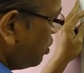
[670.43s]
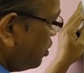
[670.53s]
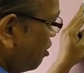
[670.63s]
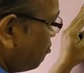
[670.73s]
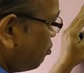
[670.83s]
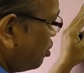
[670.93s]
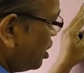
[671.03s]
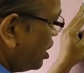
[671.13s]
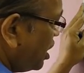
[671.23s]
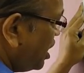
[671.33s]

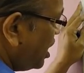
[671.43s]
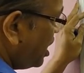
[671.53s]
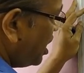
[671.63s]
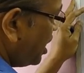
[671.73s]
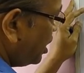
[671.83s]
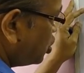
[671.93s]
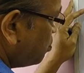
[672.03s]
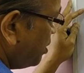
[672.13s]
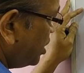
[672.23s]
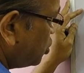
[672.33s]
Therefore, ax
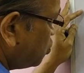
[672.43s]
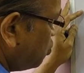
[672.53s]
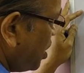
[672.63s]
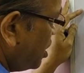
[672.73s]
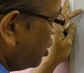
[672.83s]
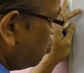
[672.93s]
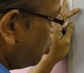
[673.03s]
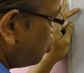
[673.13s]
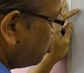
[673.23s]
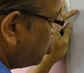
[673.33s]
plus 1
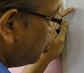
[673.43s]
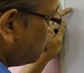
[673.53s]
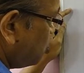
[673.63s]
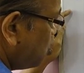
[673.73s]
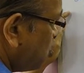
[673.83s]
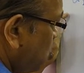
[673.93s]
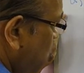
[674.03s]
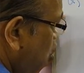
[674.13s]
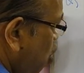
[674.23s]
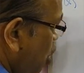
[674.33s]
equals to 0,
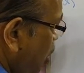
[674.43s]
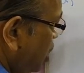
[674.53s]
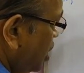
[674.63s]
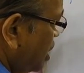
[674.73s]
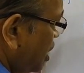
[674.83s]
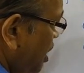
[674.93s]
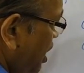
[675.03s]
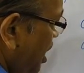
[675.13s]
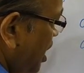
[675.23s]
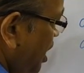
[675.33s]
or
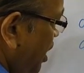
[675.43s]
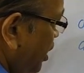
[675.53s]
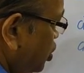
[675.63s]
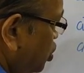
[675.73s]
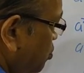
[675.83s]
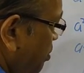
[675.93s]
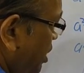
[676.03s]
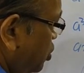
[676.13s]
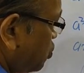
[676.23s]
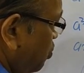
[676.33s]
ax
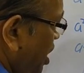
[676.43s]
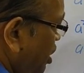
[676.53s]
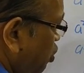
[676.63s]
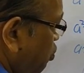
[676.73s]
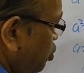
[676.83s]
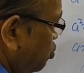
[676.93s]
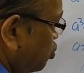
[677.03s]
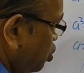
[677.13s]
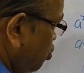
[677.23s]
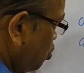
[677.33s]
plus 1 equals to
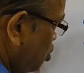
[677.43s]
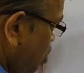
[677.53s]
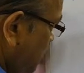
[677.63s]
0.